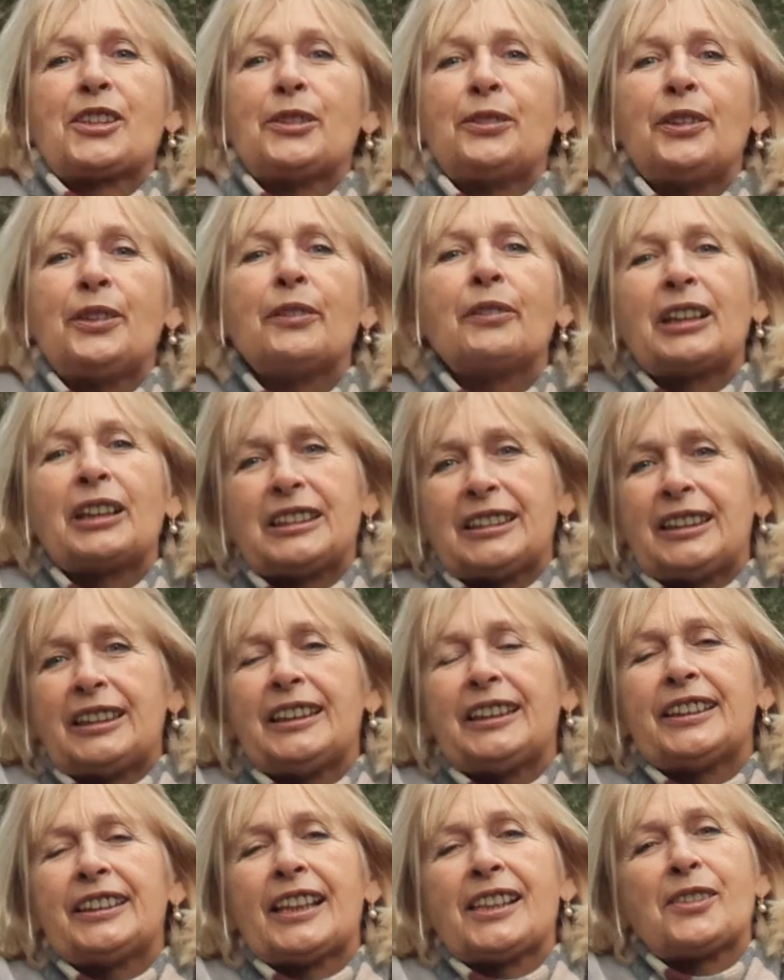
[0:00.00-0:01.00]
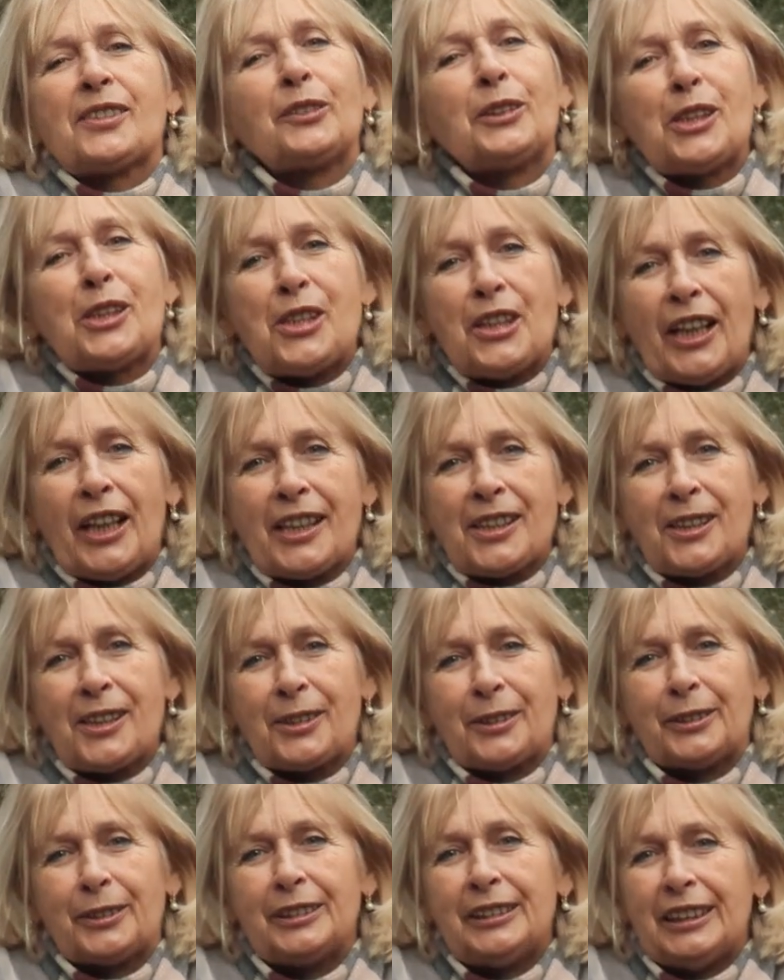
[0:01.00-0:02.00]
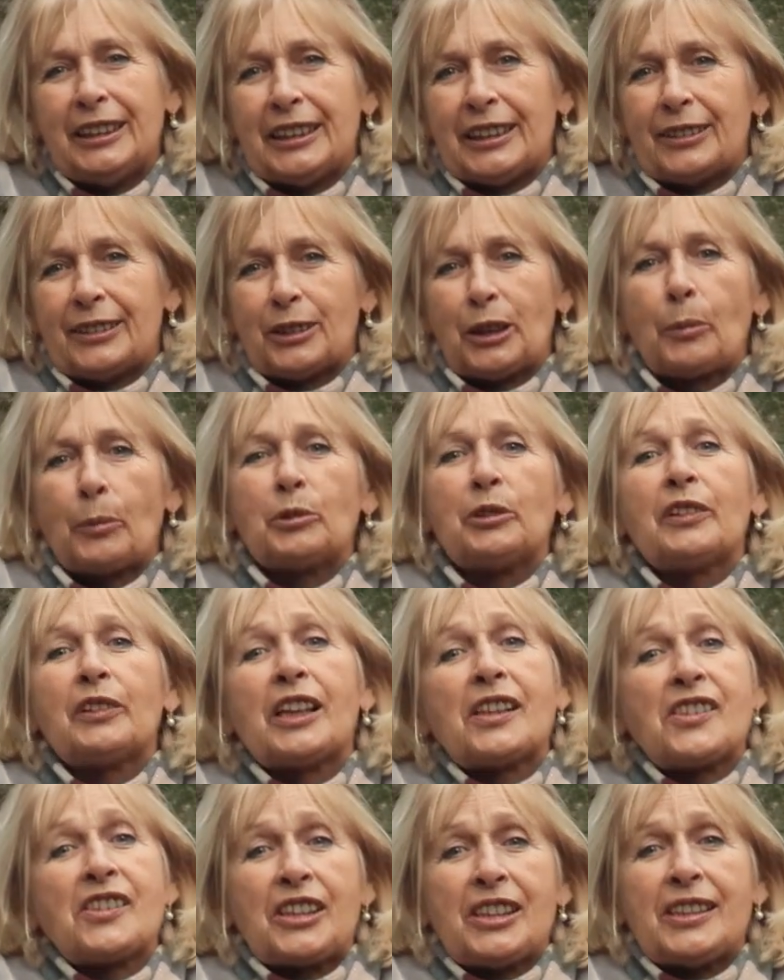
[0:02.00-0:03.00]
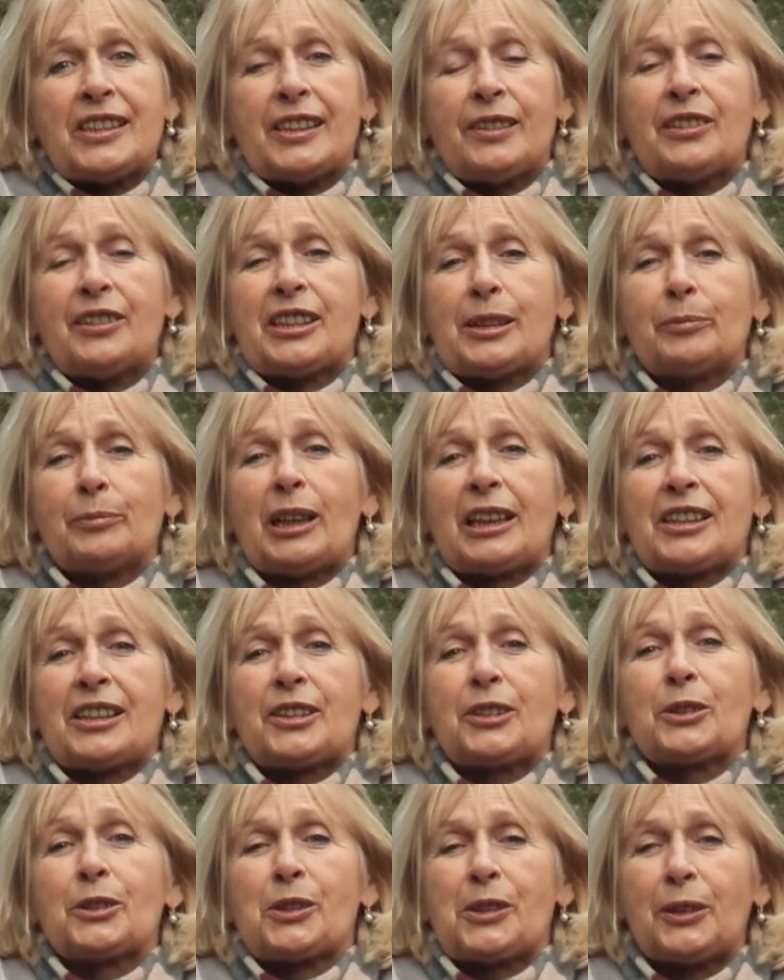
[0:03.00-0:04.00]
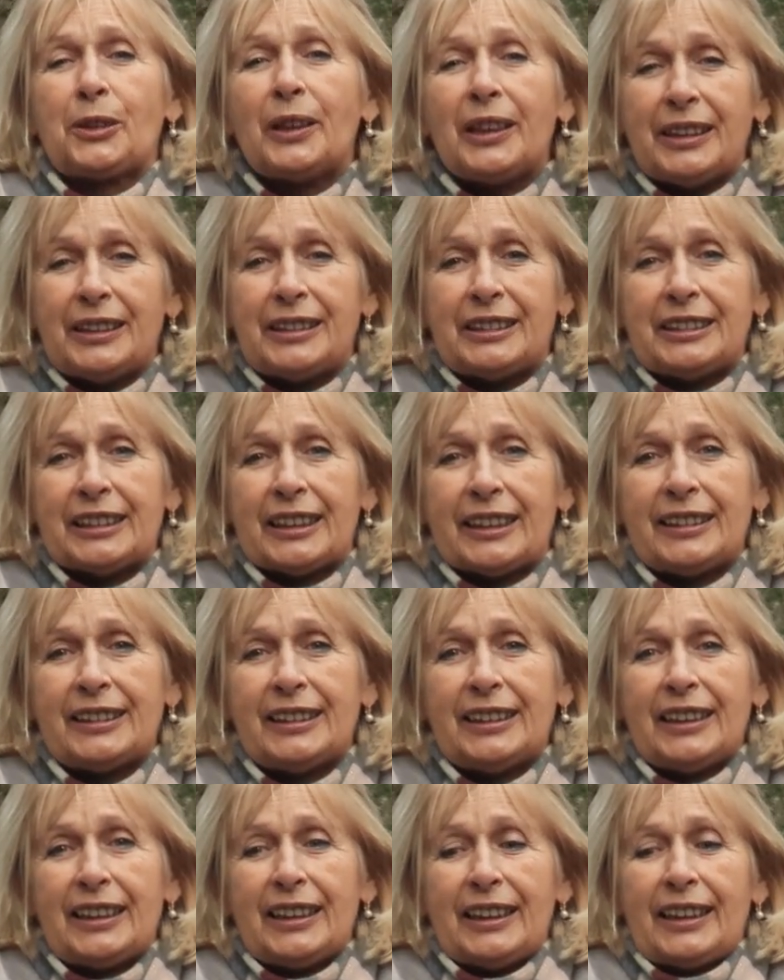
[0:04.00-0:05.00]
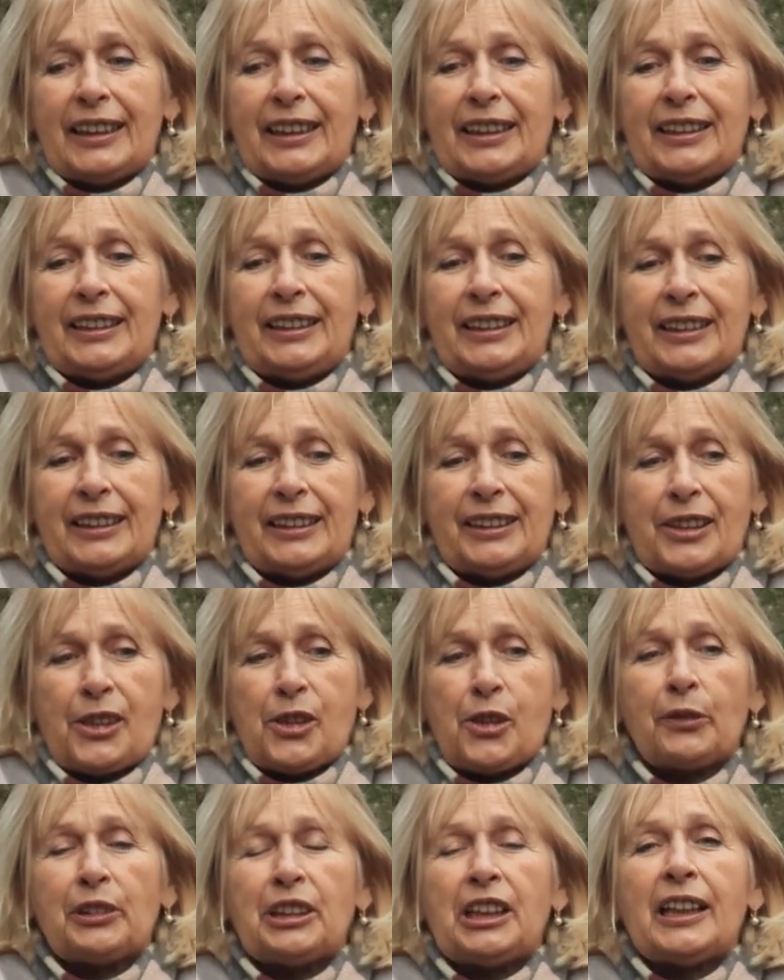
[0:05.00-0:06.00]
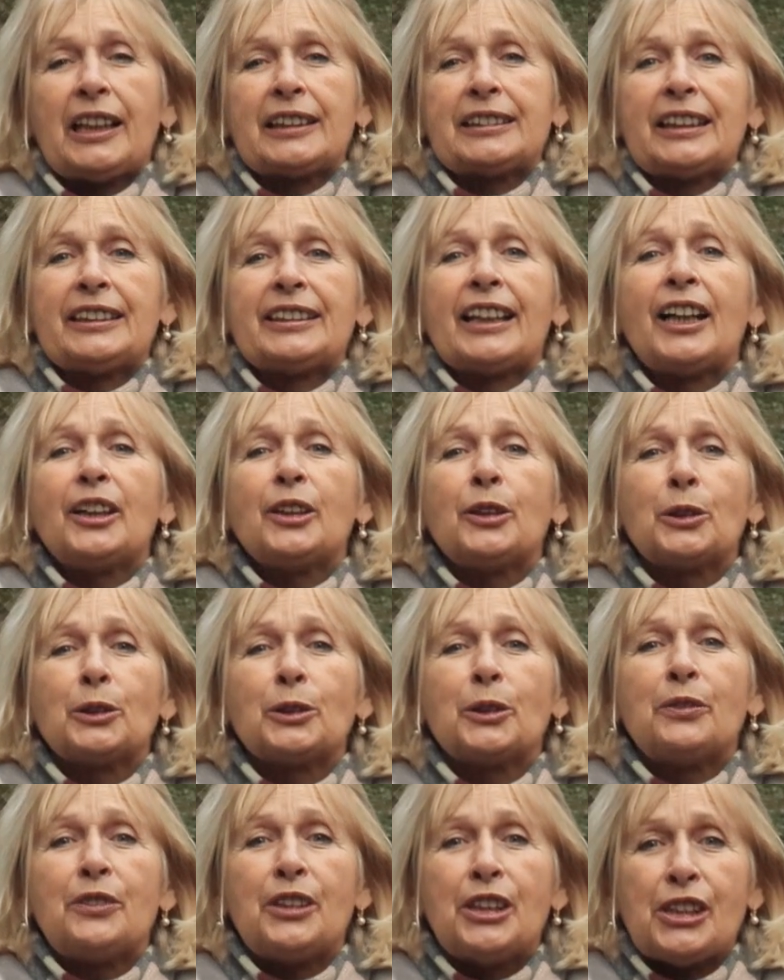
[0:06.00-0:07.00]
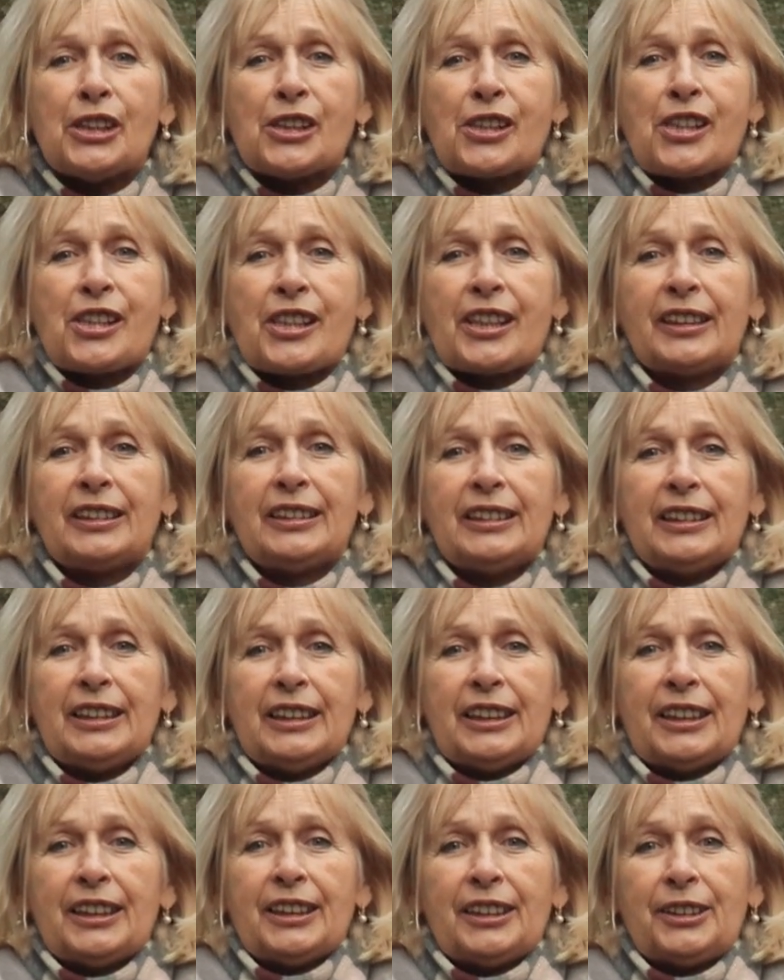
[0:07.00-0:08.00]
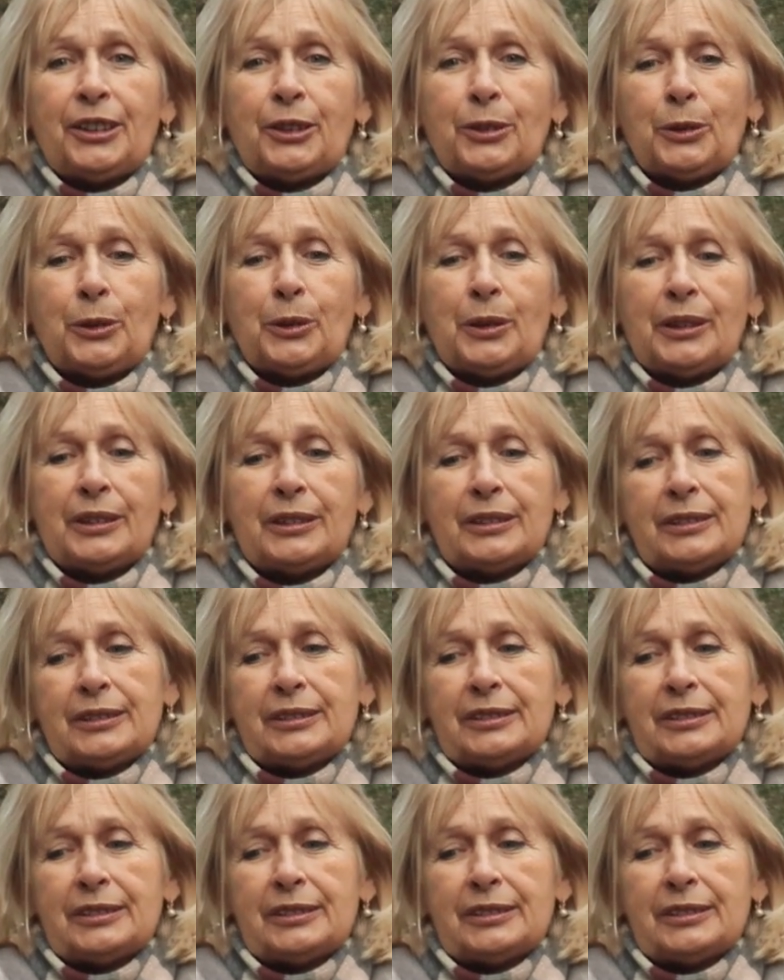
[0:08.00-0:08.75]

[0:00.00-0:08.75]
Sofiivka is a product of the times. It was built at the end of the 18th century. As one highlights the most important thing,